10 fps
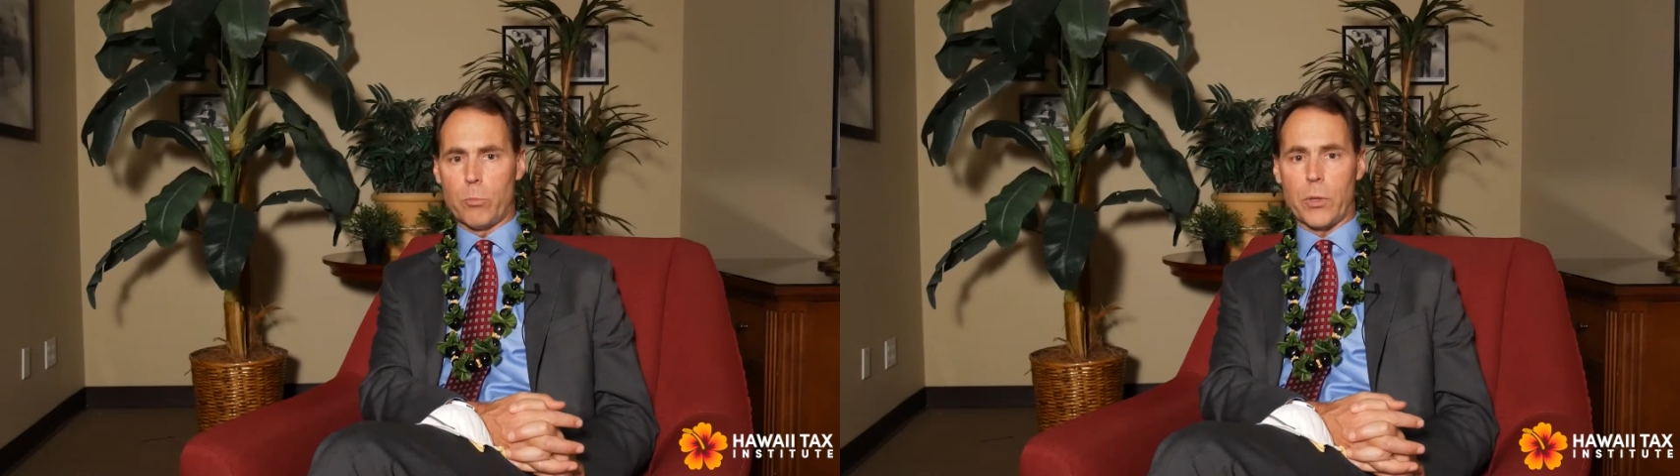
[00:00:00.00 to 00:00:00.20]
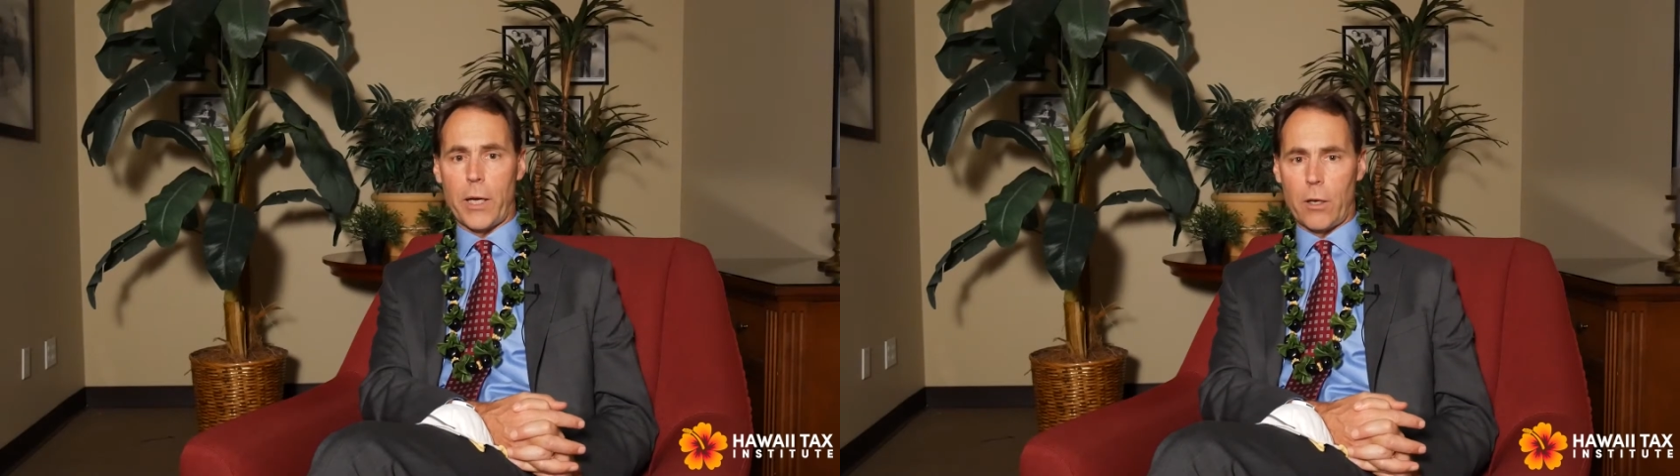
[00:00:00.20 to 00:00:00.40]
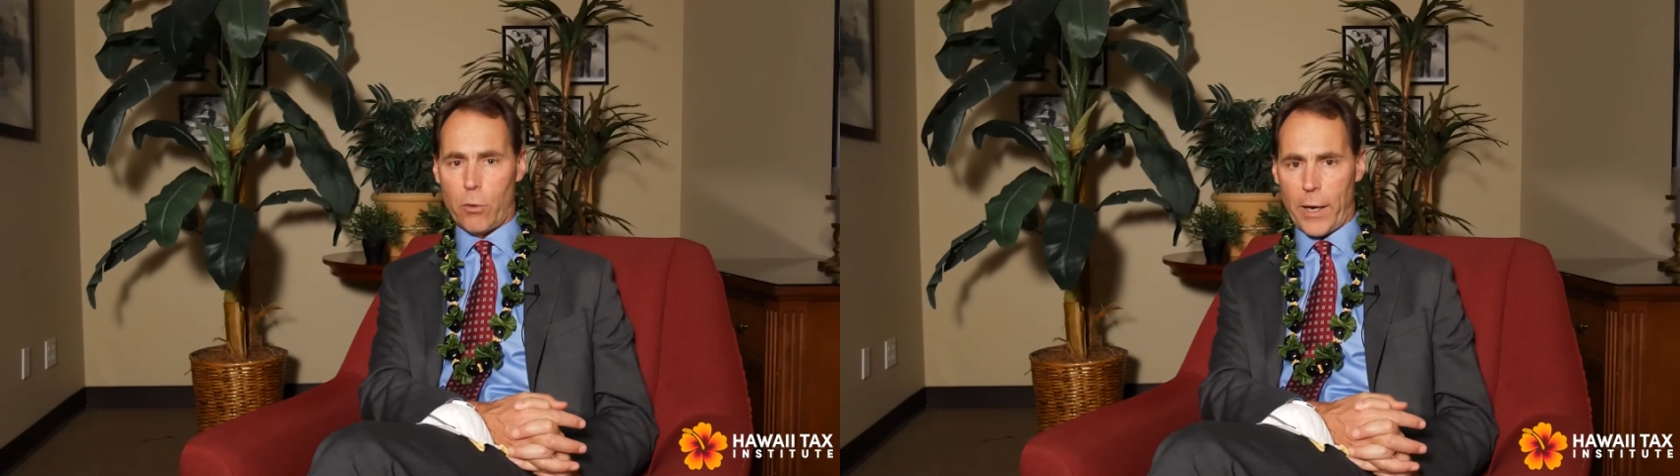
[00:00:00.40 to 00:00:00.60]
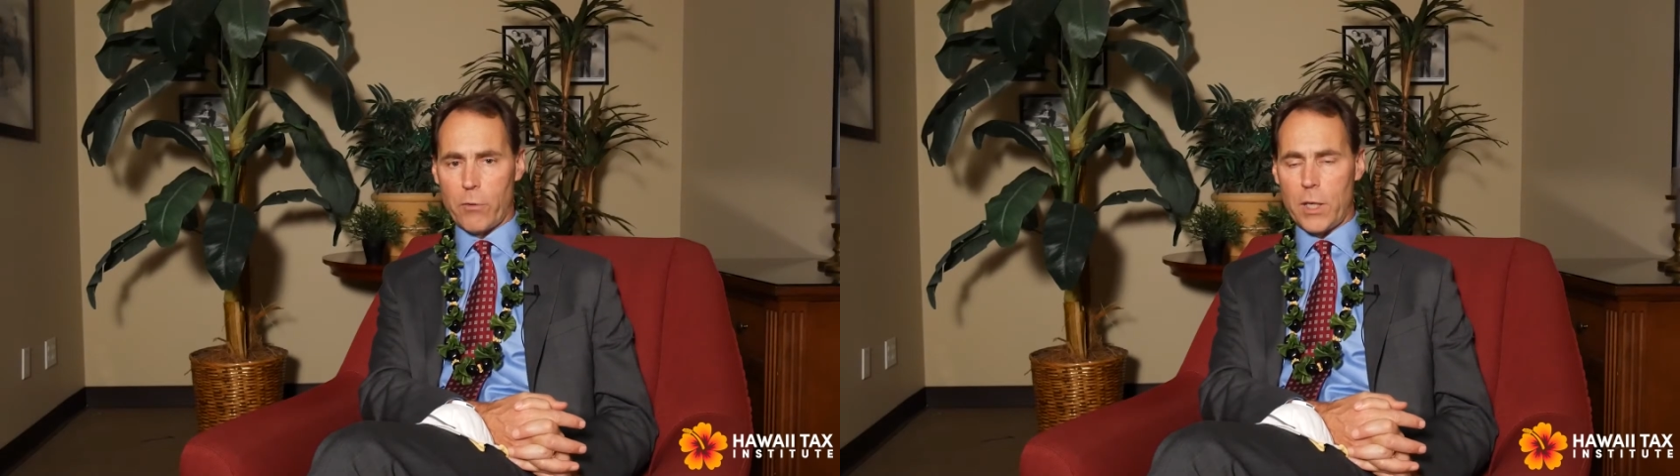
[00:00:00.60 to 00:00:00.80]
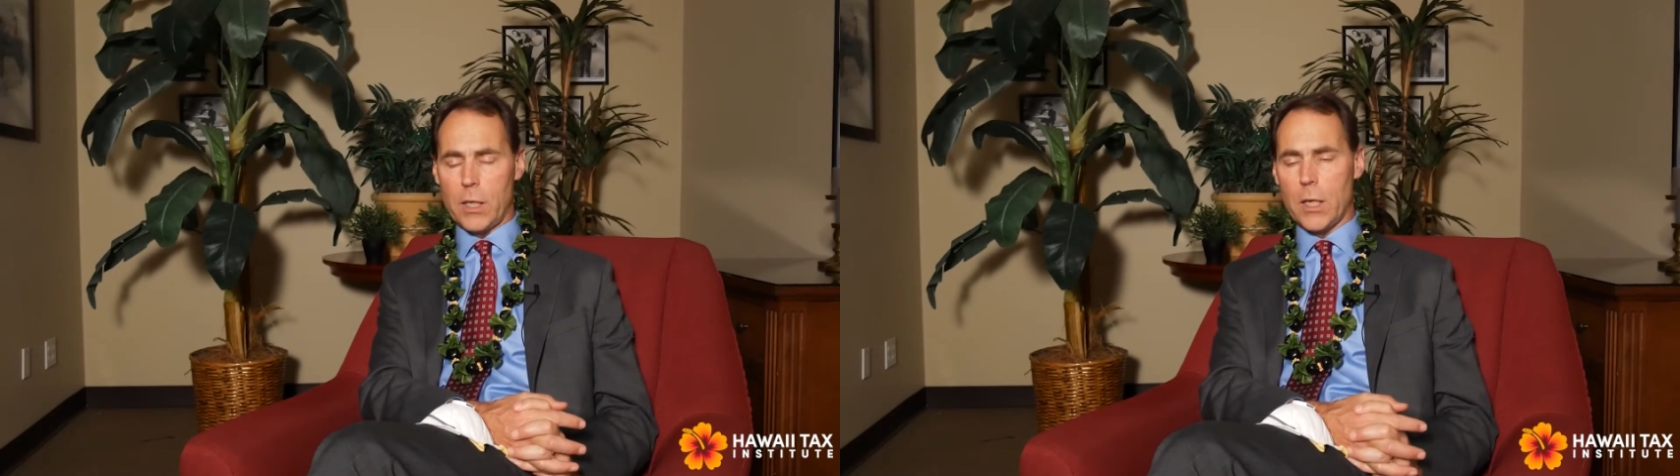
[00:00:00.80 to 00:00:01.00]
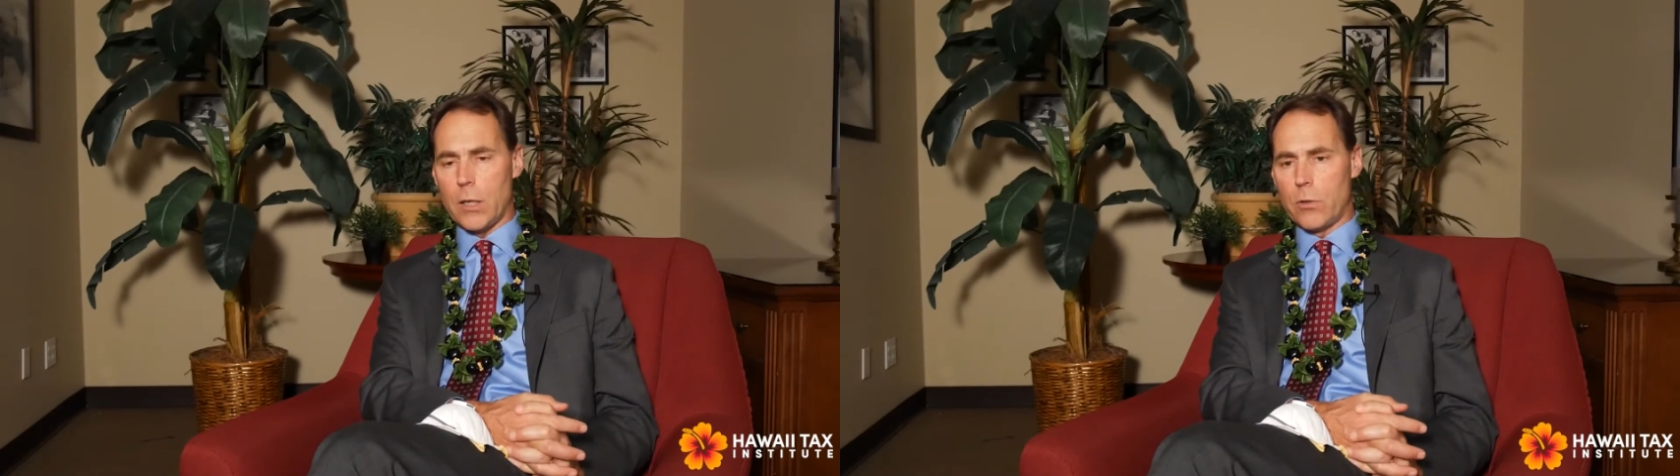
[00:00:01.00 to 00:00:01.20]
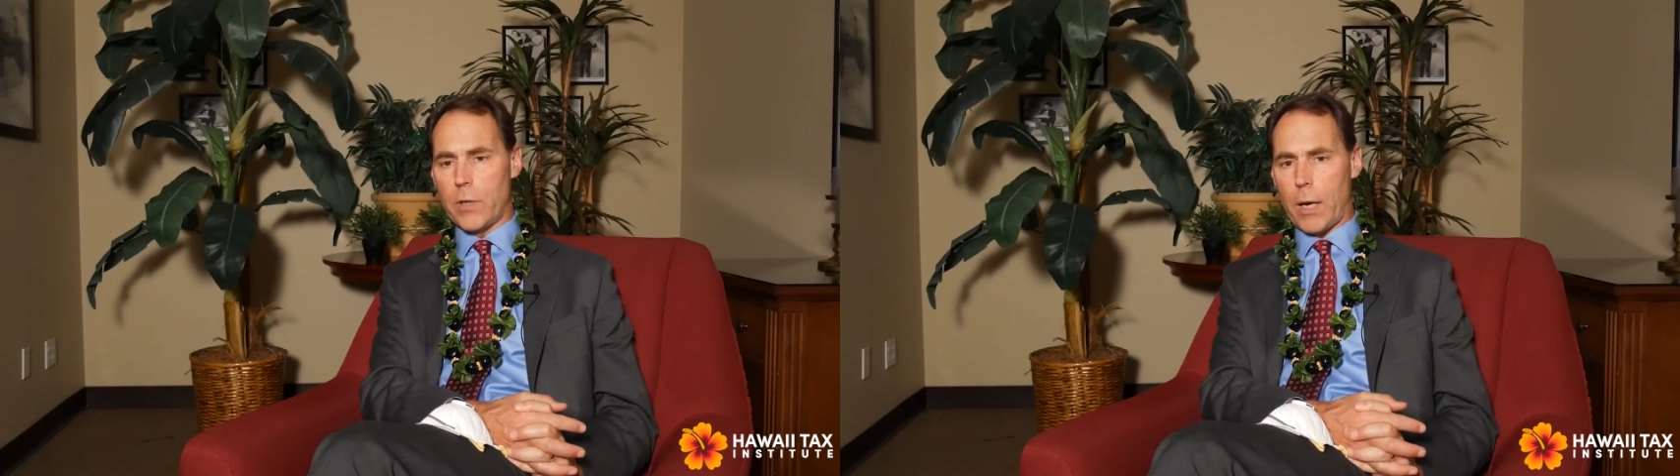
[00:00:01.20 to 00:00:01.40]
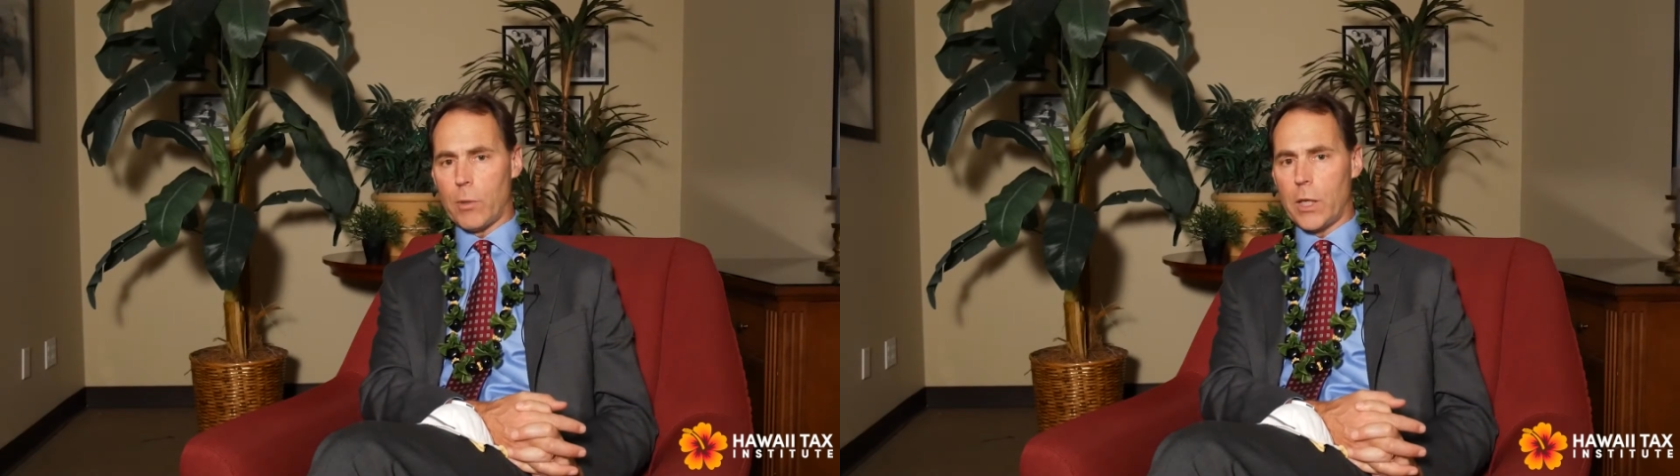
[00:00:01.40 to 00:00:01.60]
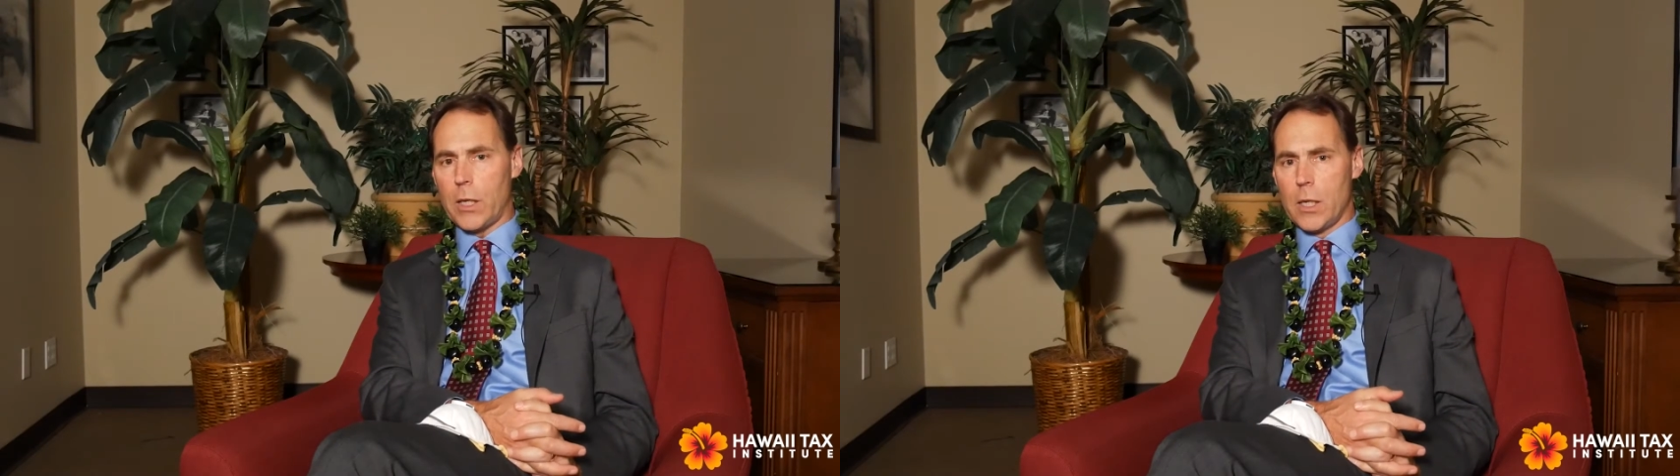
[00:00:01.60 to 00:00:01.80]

play around in and do dabble in.